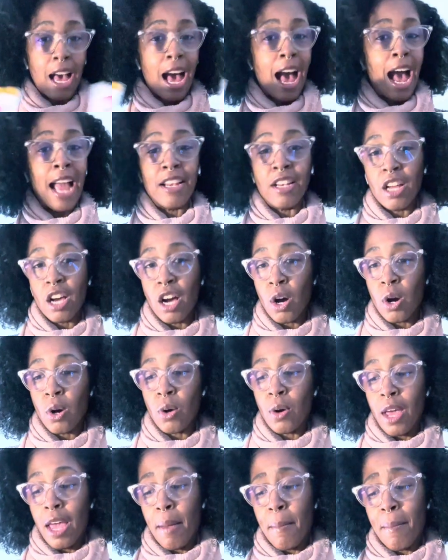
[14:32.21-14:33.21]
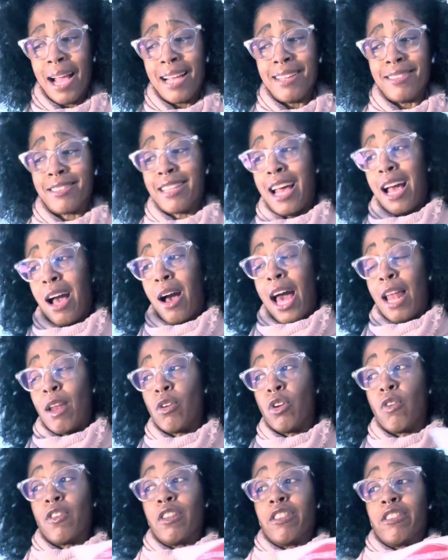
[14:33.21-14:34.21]
I know it might sound, I don't
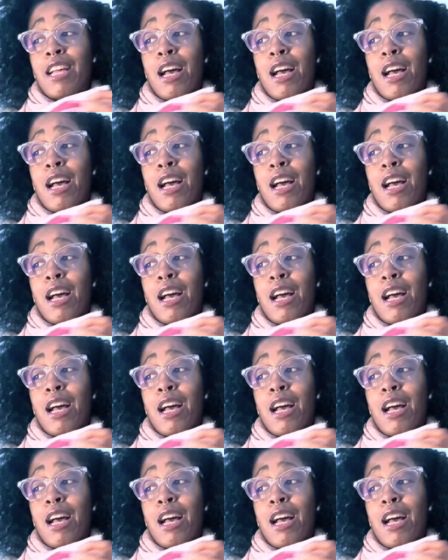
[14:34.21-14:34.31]
know if it